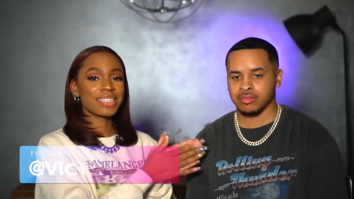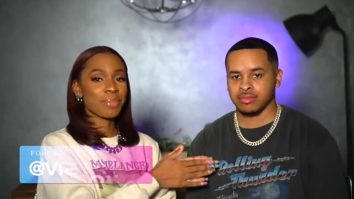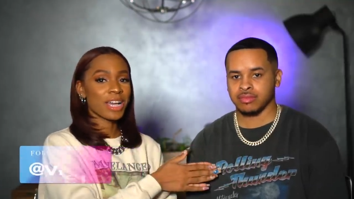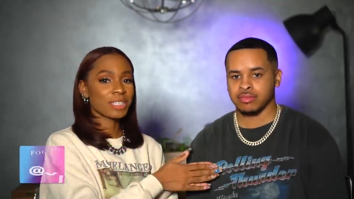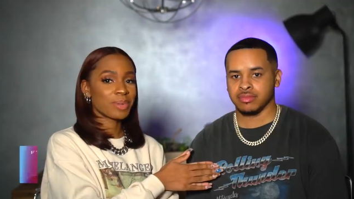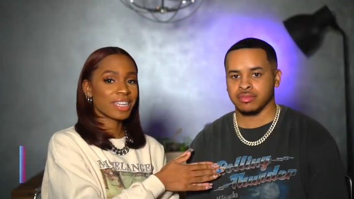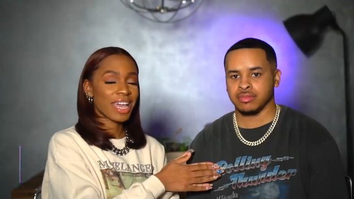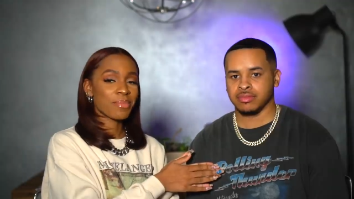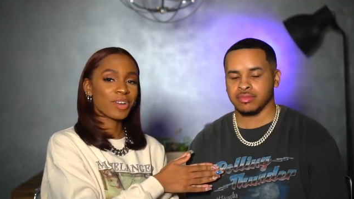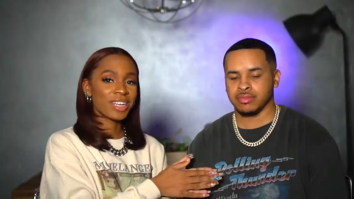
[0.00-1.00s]
Speaker 1: is my husband
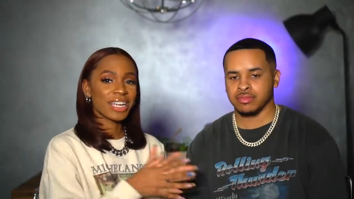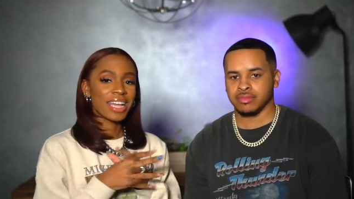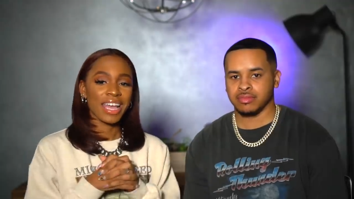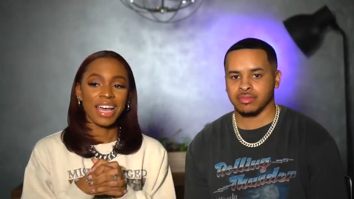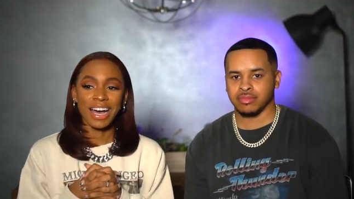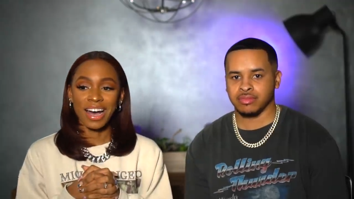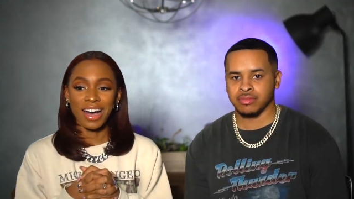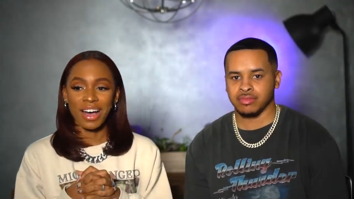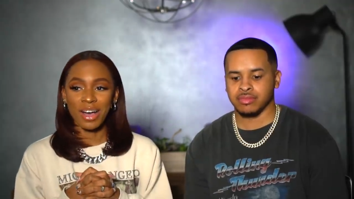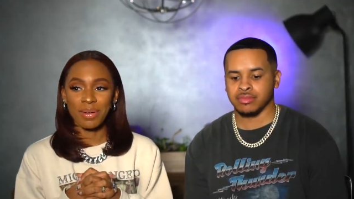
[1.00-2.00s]
Cameron.
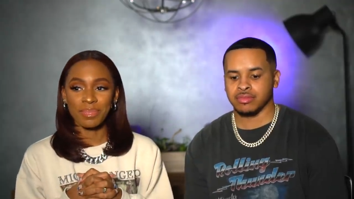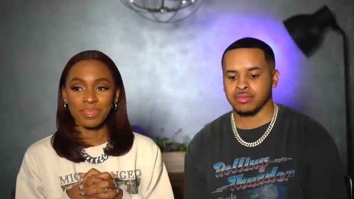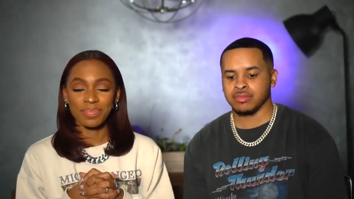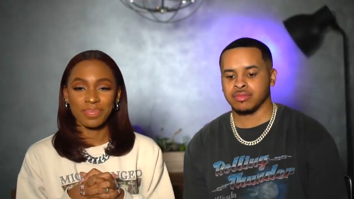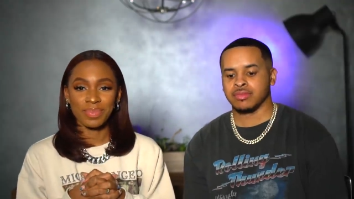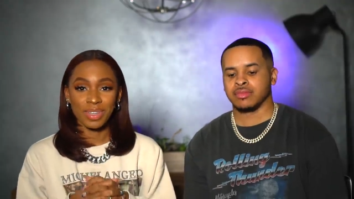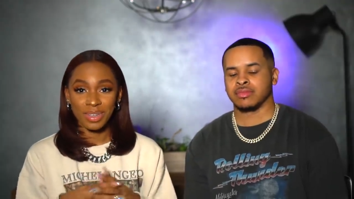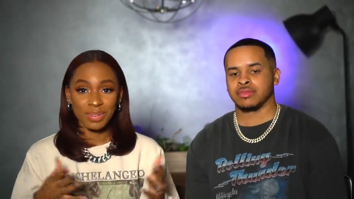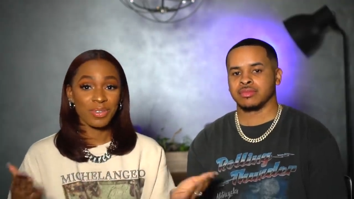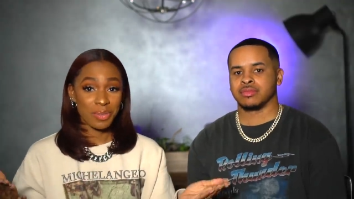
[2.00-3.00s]
Um,
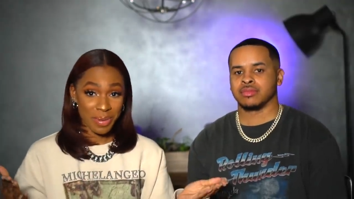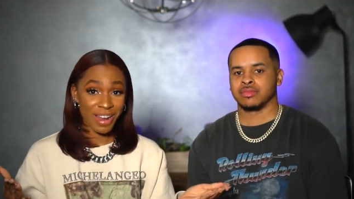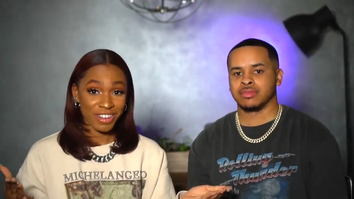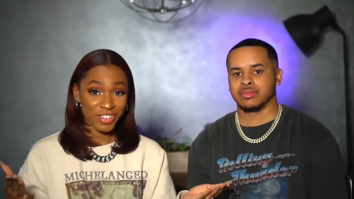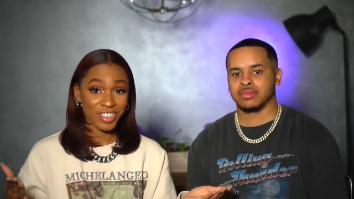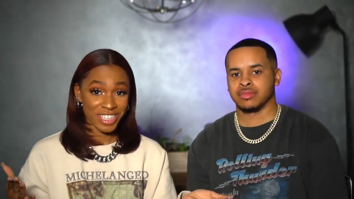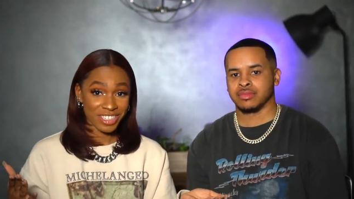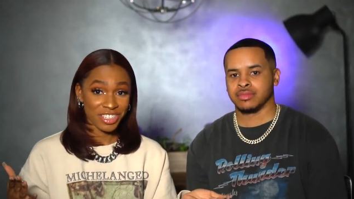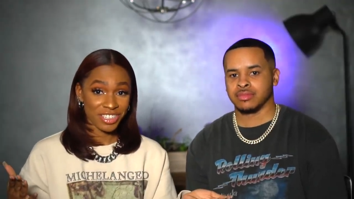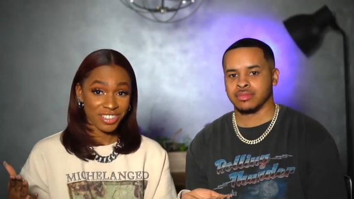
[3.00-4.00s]
We've been married for
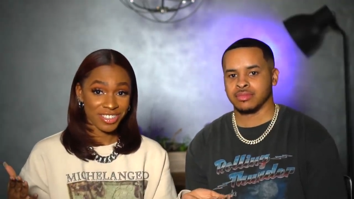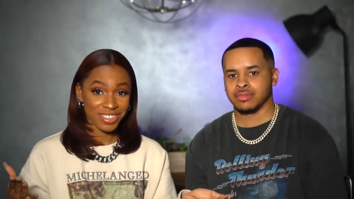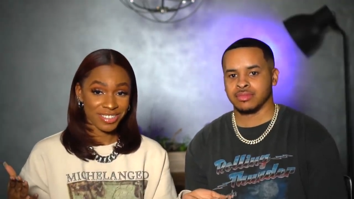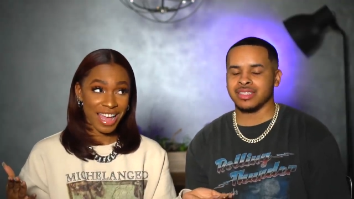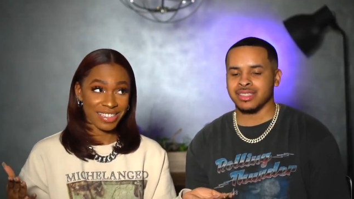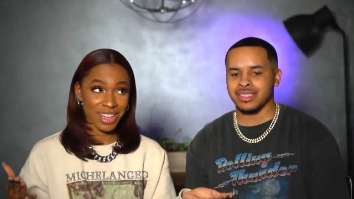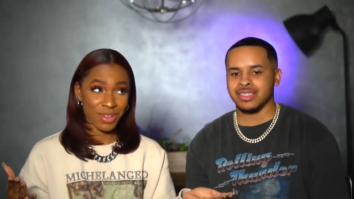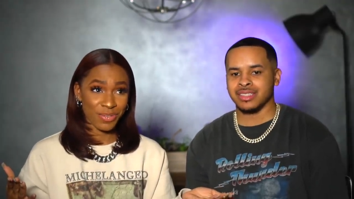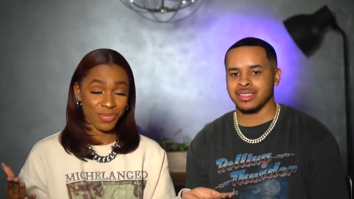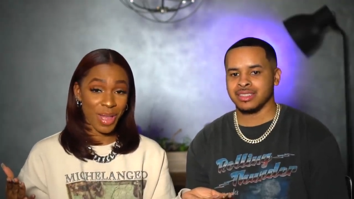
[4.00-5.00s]
six years as
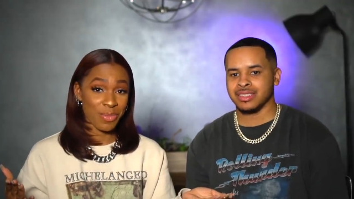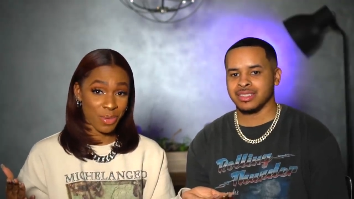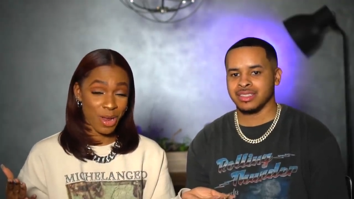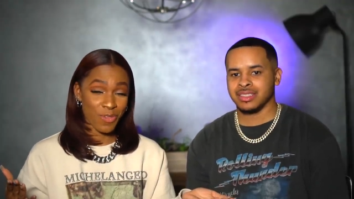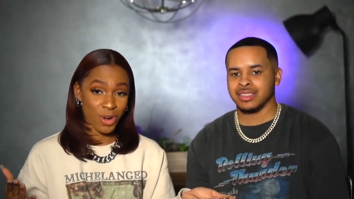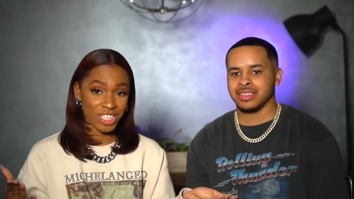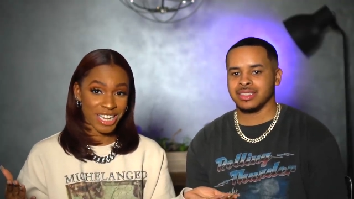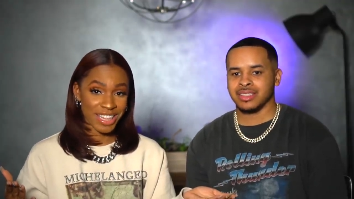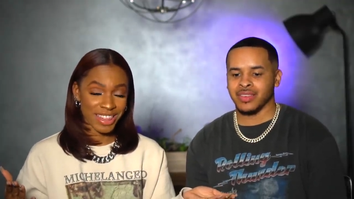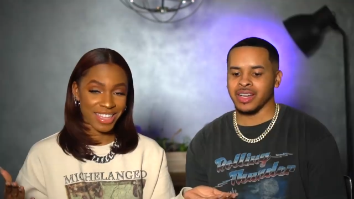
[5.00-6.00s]
of February
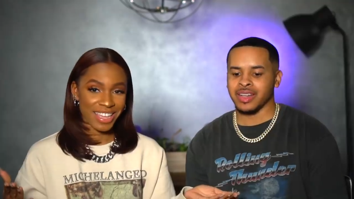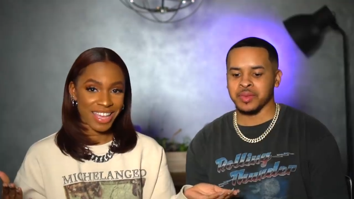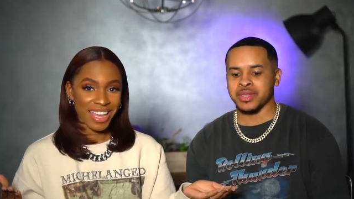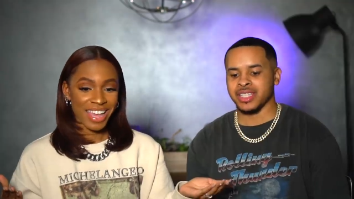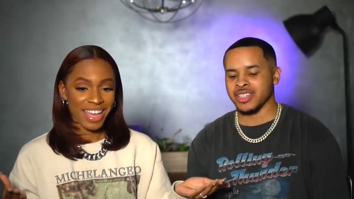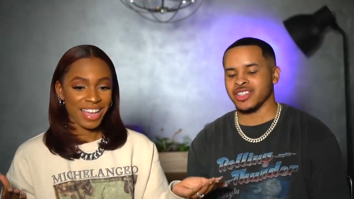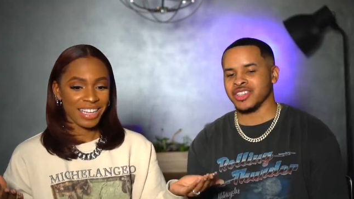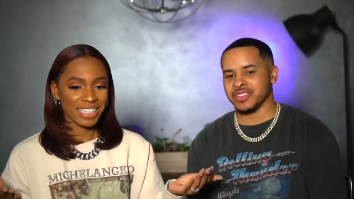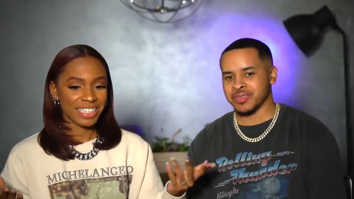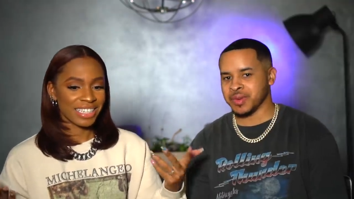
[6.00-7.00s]
14th.
Speaker 2: Right. It'll be six
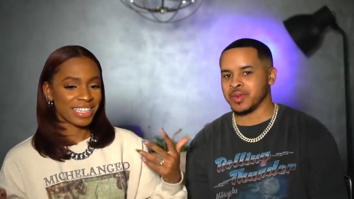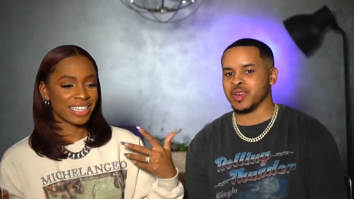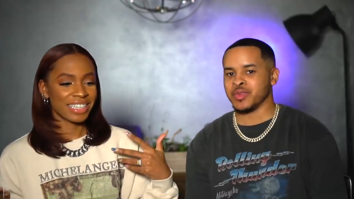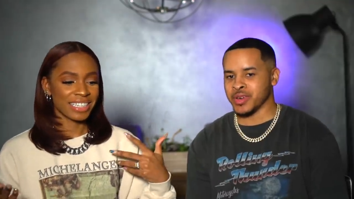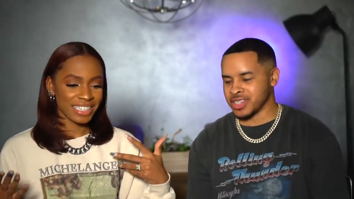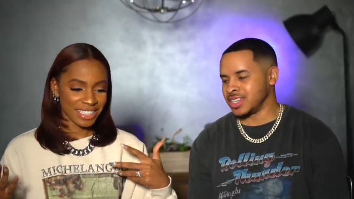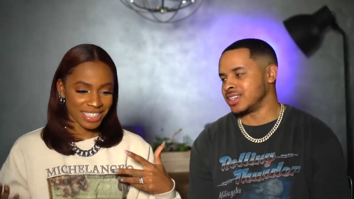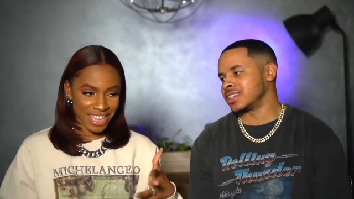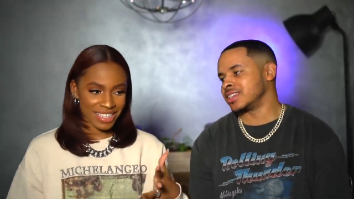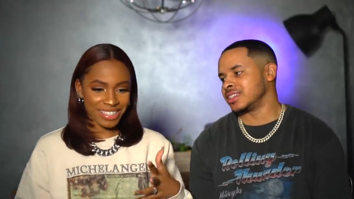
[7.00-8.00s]
years of February 14th.
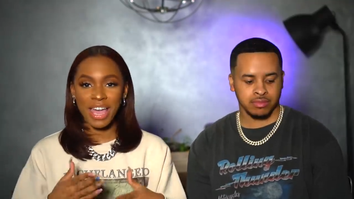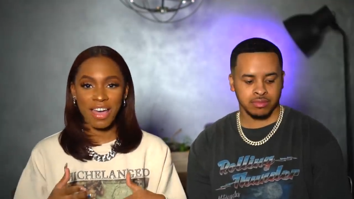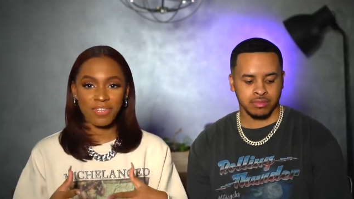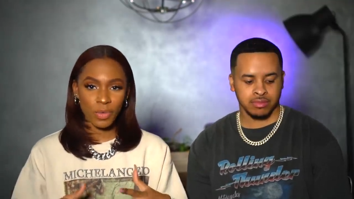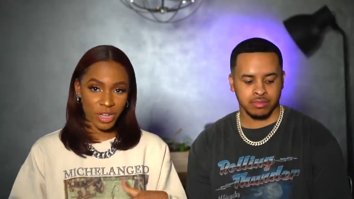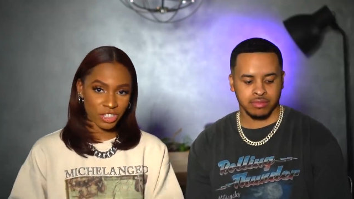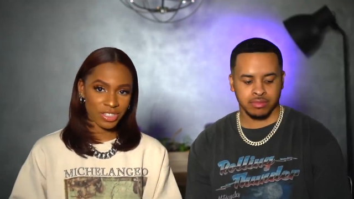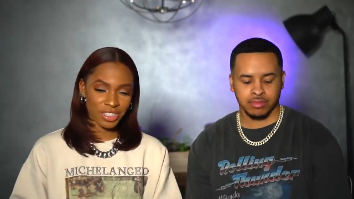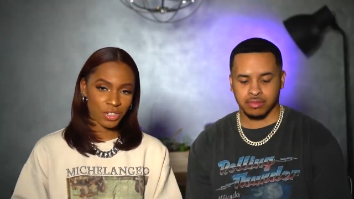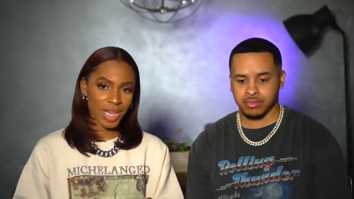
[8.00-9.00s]
Speaker 1: Yes. We have
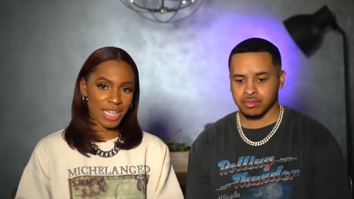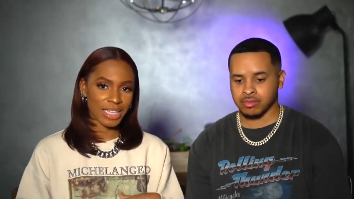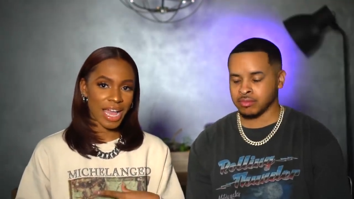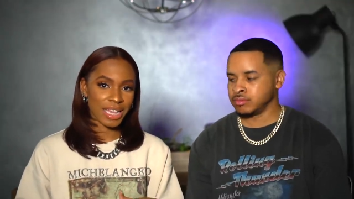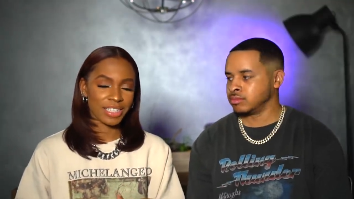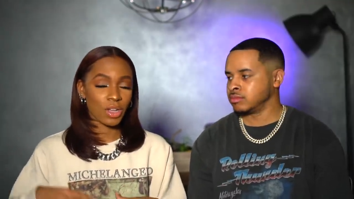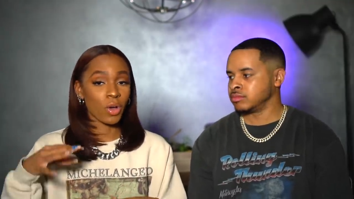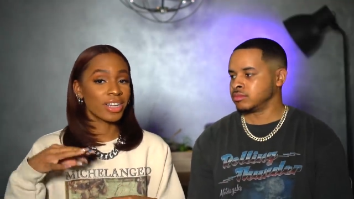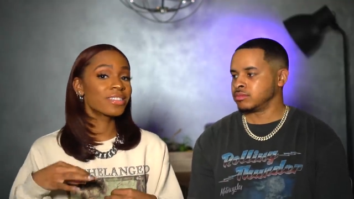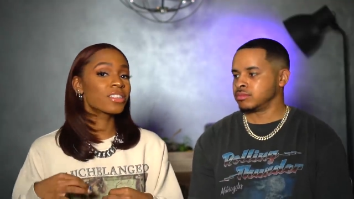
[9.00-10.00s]
questions that you guys asked
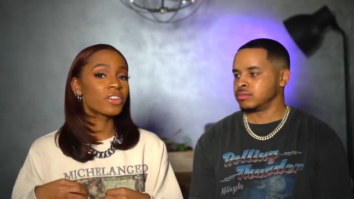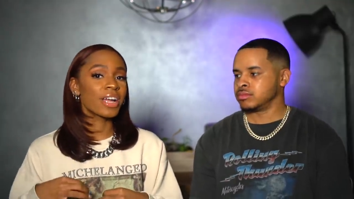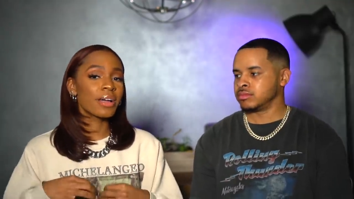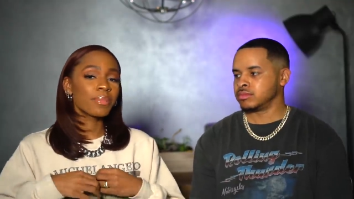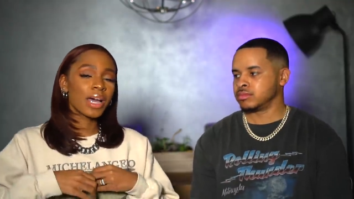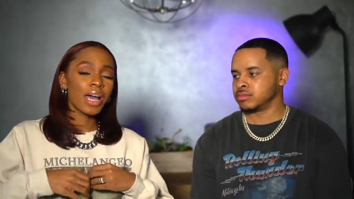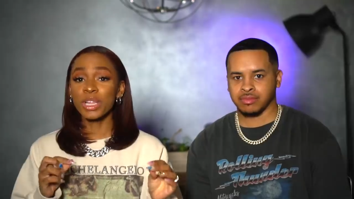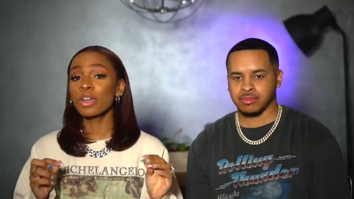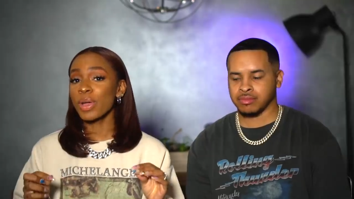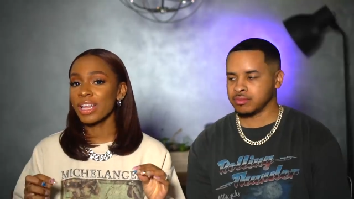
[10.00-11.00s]
on Instagram.
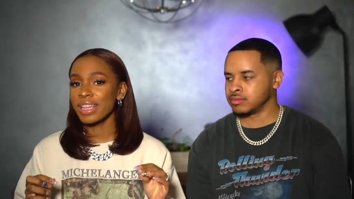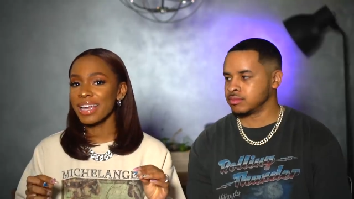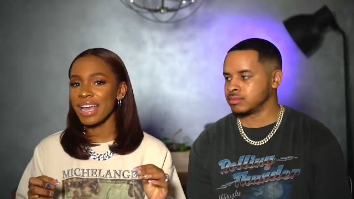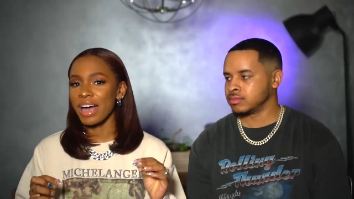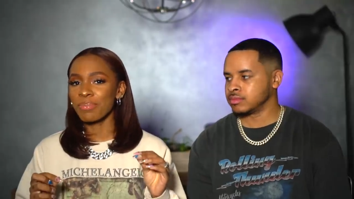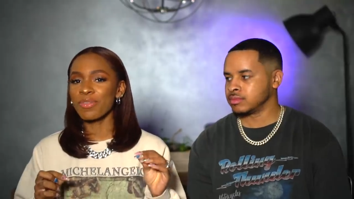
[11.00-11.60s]
Really quickly, uh,